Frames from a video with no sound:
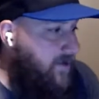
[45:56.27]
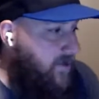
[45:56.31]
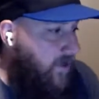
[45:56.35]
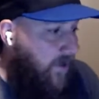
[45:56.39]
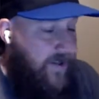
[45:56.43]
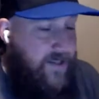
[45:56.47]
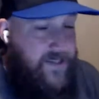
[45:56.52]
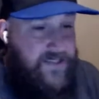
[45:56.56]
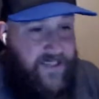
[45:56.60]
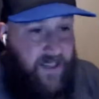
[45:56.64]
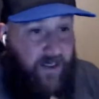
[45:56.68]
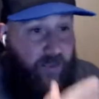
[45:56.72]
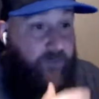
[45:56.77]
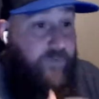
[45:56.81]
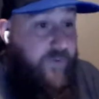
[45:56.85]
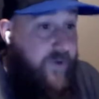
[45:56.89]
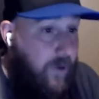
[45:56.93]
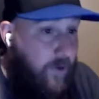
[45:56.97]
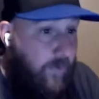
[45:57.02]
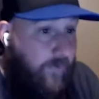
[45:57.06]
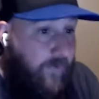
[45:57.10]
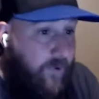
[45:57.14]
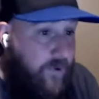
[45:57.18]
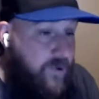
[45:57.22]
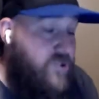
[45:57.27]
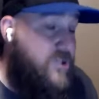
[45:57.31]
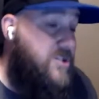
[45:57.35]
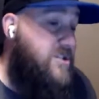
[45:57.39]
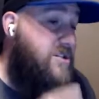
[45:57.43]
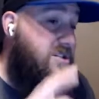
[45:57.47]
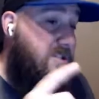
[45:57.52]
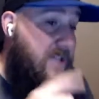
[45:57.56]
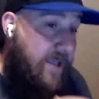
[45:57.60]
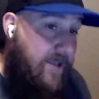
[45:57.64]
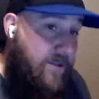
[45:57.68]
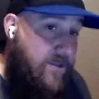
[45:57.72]
like I said, the video
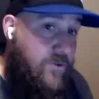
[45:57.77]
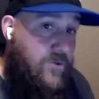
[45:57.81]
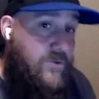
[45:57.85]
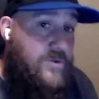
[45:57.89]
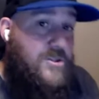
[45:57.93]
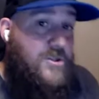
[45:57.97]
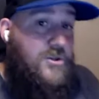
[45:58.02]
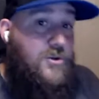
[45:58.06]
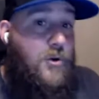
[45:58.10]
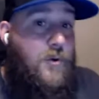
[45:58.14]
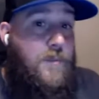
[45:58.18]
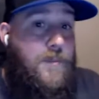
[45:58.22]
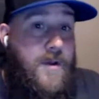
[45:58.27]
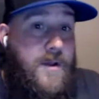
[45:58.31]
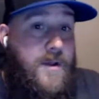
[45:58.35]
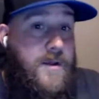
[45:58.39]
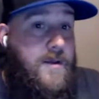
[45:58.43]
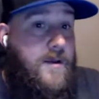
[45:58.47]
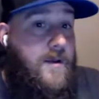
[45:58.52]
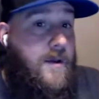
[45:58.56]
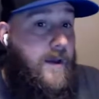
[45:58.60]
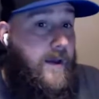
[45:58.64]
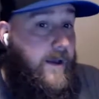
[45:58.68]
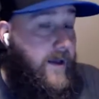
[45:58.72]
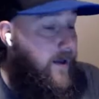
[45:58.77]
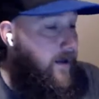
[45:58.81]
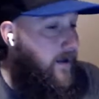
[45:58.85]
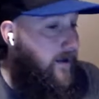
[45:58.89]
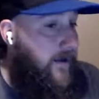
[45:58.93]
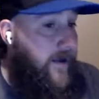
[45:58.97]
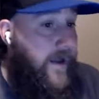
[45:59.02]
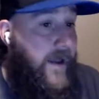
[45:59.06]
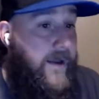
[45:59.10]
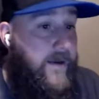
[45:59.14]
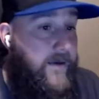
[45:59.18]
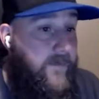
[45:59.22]
versions on YouTube,
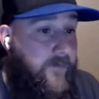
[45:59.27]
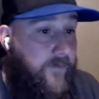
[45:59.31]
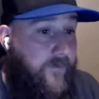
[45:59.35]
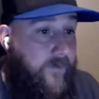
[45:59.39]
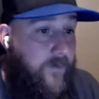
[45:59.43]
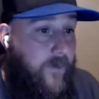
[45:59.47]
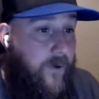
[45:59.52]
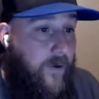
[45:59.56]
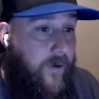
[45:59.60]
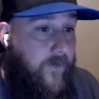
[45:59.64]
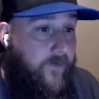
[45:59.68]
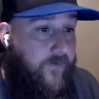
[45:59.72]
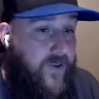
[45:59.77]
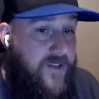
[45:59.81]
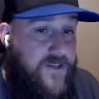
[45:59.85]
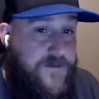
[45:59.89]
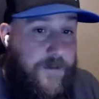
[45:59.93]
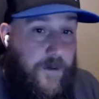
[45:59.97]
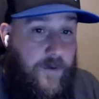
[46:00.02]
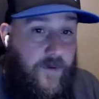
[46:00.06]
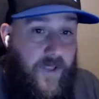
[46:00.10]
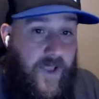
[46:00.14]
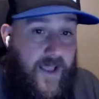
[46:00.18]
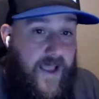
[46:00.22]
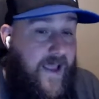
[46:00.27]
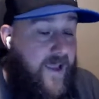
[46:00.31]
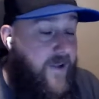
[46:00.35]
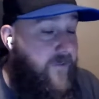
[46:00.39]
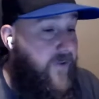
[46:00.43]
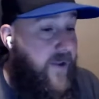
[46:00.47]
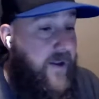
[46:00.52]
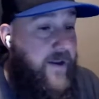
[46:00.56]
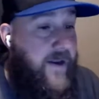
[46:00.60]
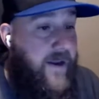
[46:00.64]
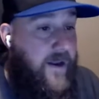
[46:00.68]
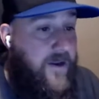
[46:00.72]
on Facebook Live,
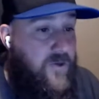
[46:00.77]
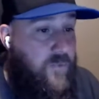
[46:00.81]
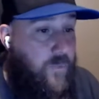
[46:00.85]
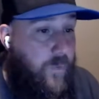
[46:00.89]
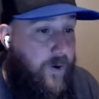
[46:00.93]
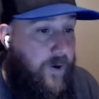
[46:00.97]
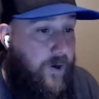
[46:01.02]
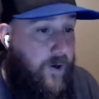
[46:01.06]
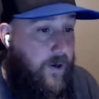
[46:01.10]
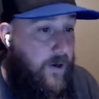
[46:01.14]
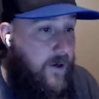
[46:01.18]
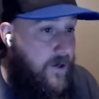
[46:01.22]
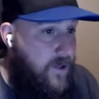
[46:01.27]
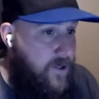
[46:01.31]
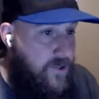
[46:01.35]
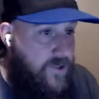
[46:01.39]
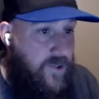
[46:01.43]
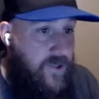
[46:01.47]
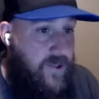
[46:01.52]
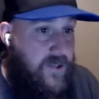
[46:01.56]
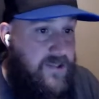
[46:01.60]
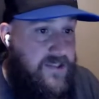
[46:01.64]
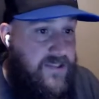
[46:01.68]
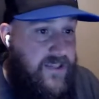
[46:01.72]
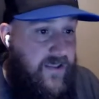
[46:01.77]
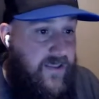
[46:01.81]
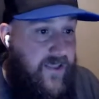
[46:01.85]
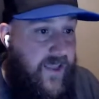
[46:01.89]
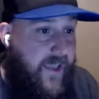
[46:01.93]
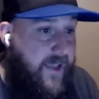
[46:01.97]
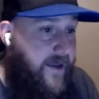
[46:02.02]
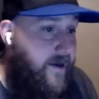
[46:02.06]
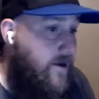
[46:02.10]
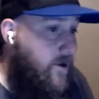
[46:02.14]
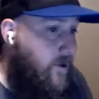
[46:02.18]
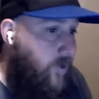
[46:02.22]
and on Twitter, so you can see
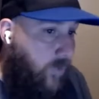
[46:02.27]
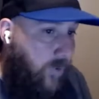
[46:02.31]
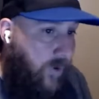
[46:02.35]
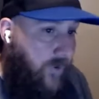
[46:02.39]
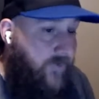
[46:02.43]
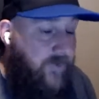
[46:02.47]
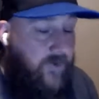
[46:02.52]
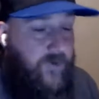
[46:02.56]
that. Or if you're